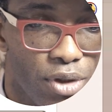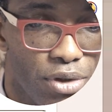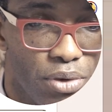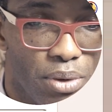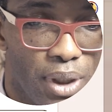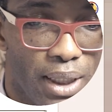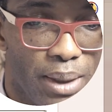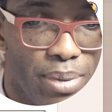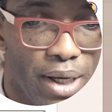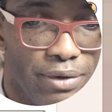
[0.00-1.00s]
through
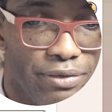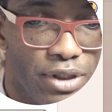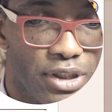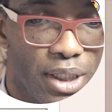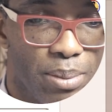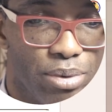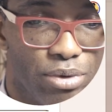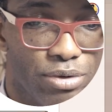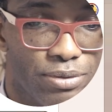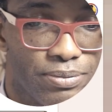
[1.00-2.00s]
ClickBank, for example,